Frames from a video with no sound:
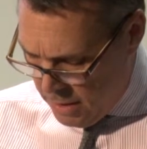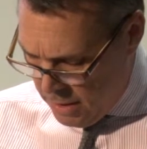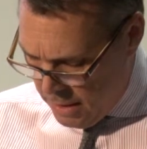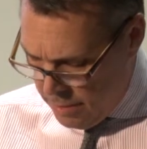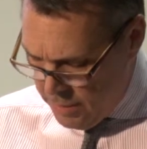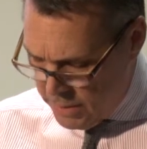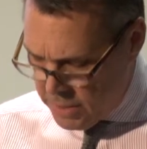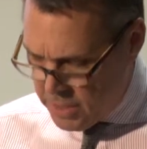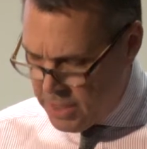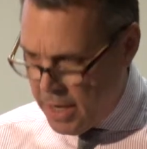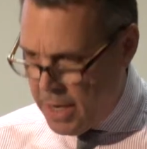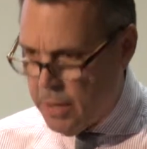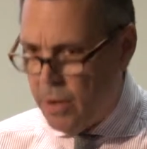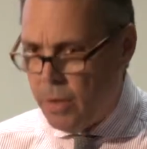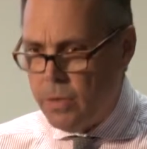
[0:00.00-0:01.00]
Let me just
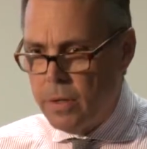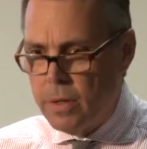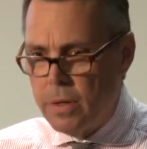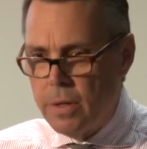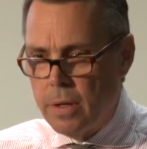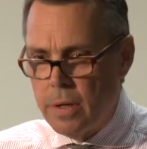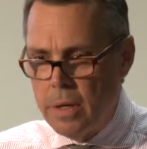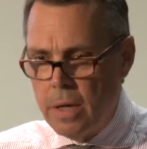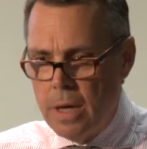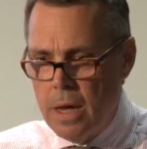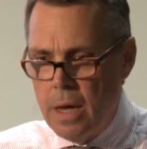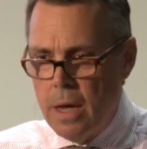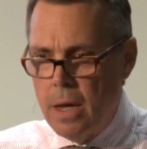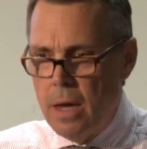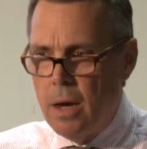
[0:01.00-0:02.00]
say, though, that
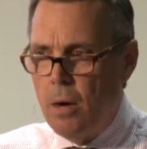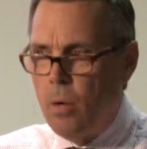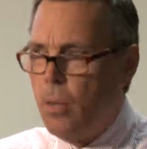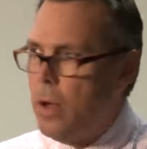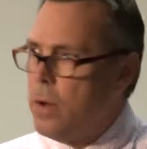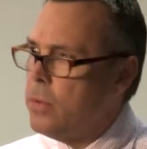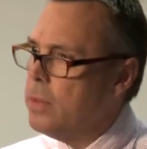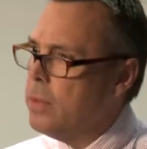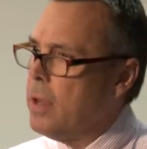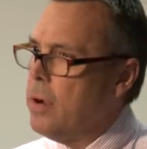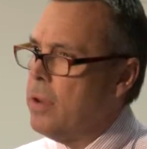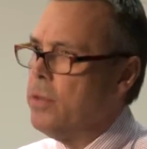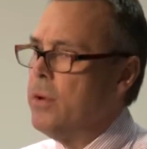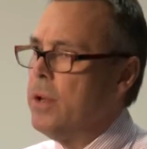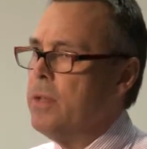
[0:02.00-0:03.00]
although there are
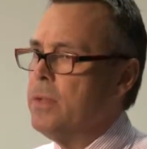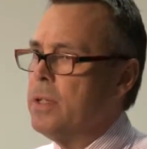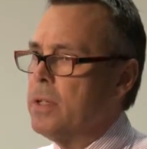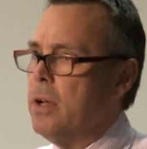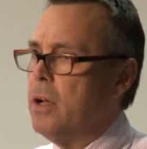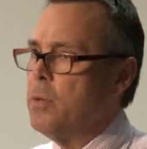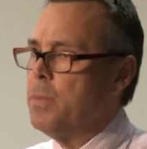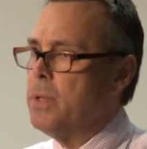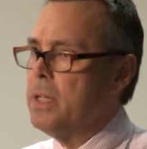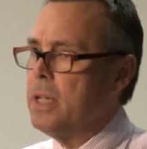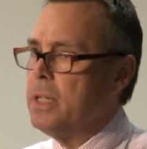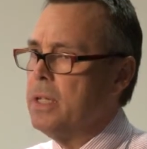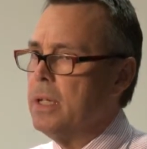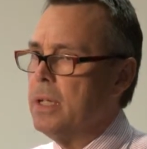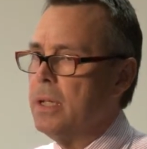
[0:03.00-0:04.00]
three of us
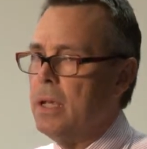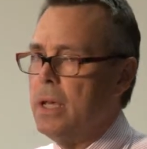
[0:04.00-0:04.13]
co-presenting